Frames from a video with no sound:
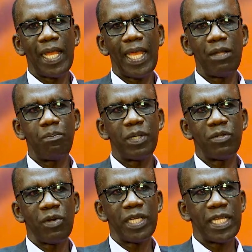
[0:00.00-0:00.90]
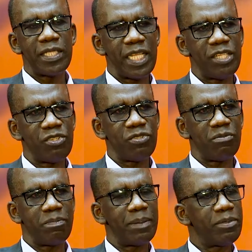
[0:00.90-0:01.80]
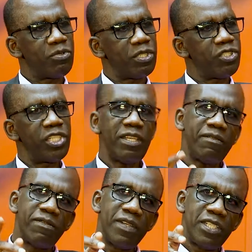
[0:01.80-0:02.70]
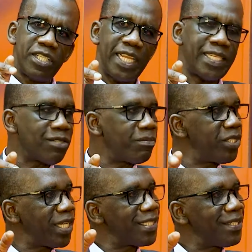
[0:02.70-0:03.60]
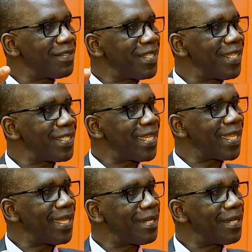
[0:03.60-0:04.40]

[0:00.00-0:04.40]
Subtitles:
help an organization to be able to achieve stated objectives and things like that.